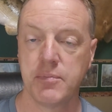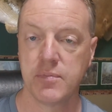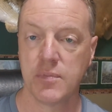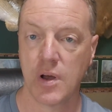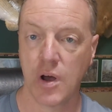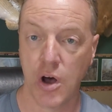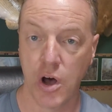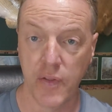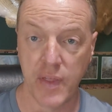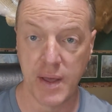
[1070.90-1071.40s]

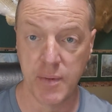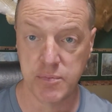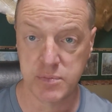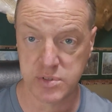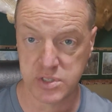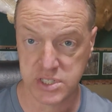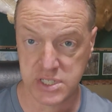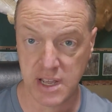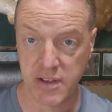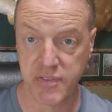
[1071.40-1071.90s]
all that
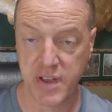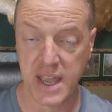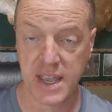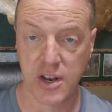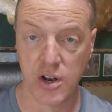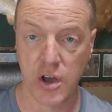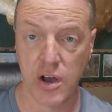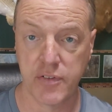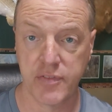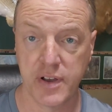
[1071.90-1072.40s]
stuff hanging
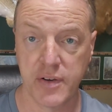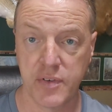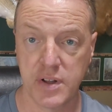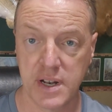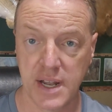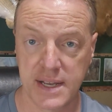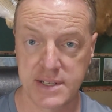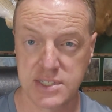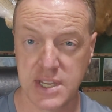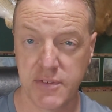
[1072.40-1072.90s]
off of it.
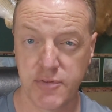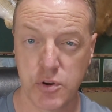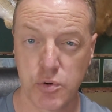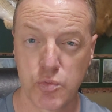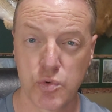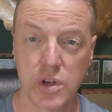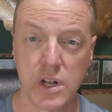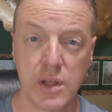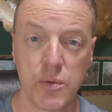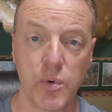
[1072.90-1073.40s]
Like I say, if you're
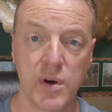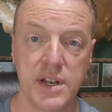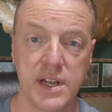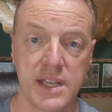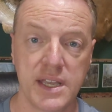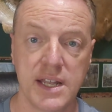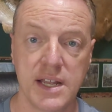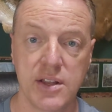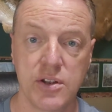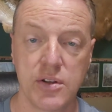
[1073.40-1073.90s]
really wanting to
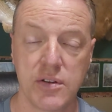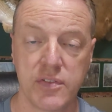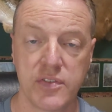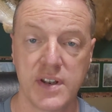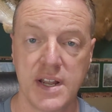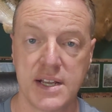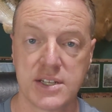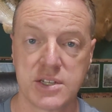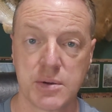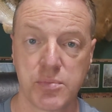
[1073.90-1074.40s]
get into a
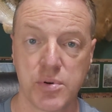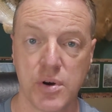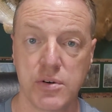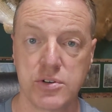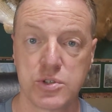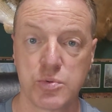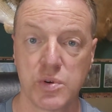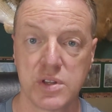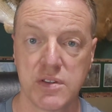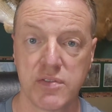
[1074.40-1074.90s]
finesse
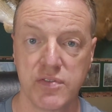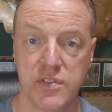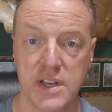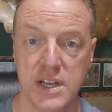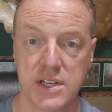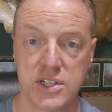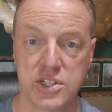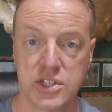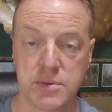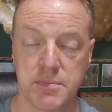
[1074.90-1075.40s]
approach with the
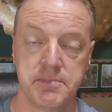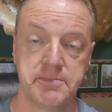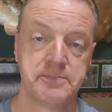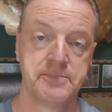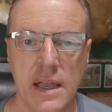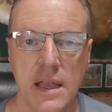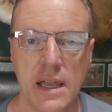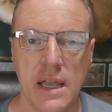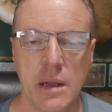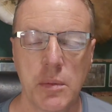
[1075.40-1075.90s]
fish.
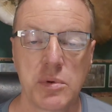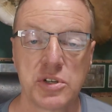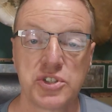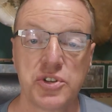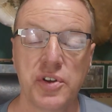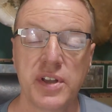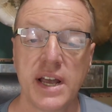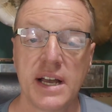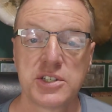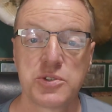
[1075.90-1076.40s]
And I'm going to show
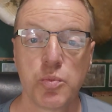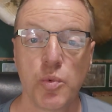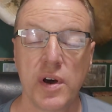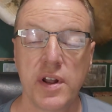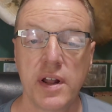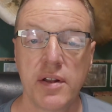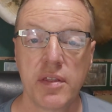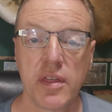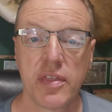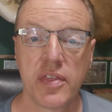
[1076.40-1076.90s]
you guys one
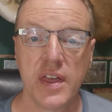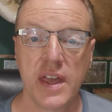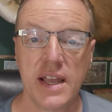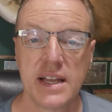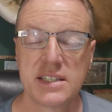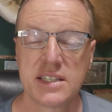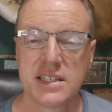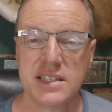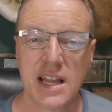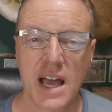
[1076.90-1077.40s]
other thing.
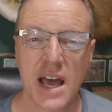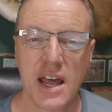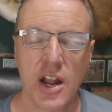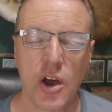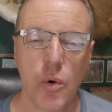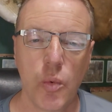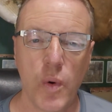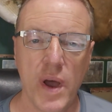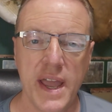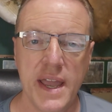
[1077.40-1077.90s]
It's not a
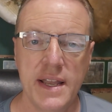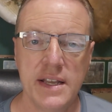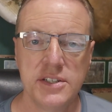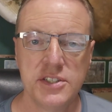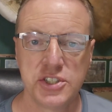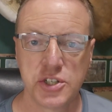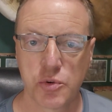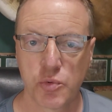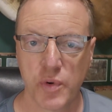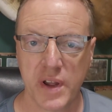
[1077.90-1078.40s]
way
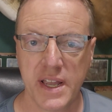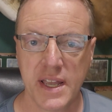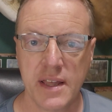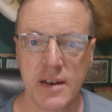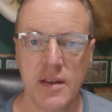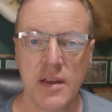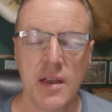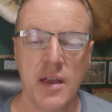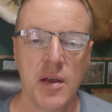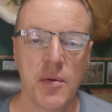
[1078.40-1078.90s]
to rig
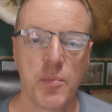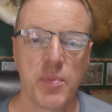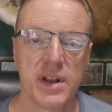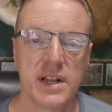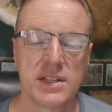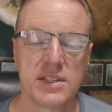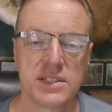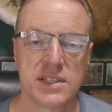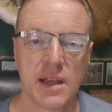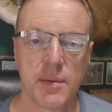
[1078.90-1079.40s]
it, but
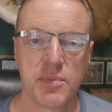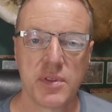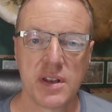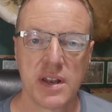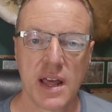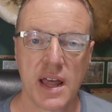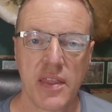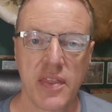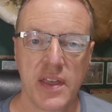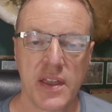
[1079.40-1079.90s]
it's something
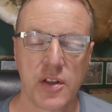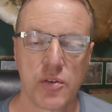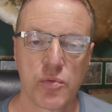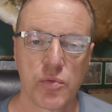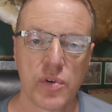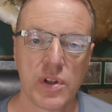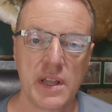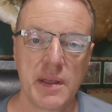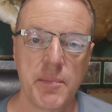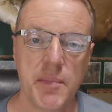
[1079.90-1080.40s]
that I think can
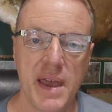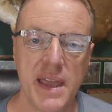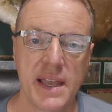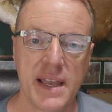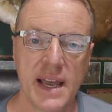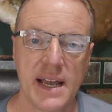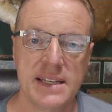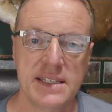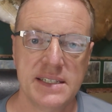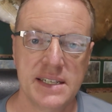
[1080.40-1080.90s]
really
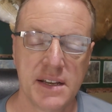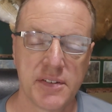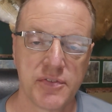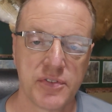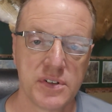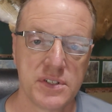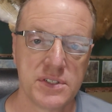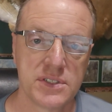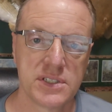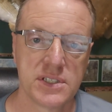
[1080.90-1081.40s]
make a
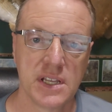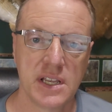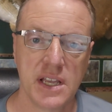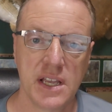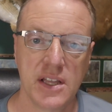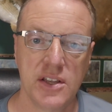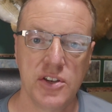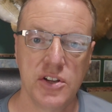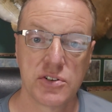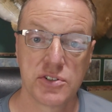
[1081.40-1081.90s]
difference
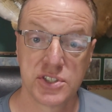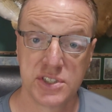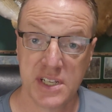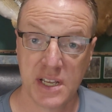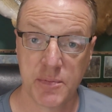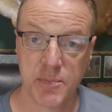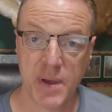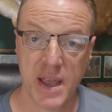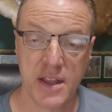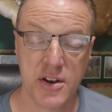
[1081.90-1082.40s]
in your
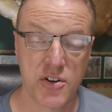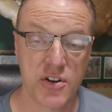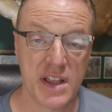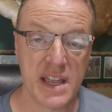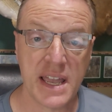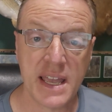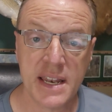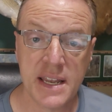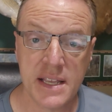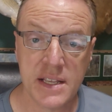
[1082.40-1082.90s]
stick bait or
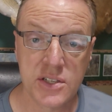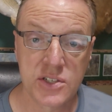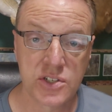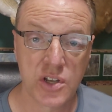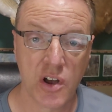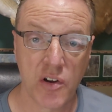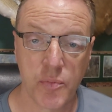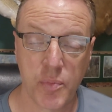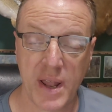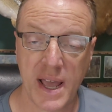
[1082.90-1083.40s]
any
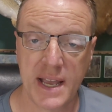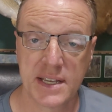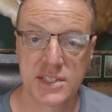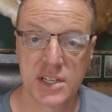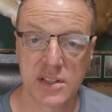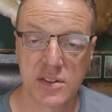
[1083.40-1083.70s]
soft plastic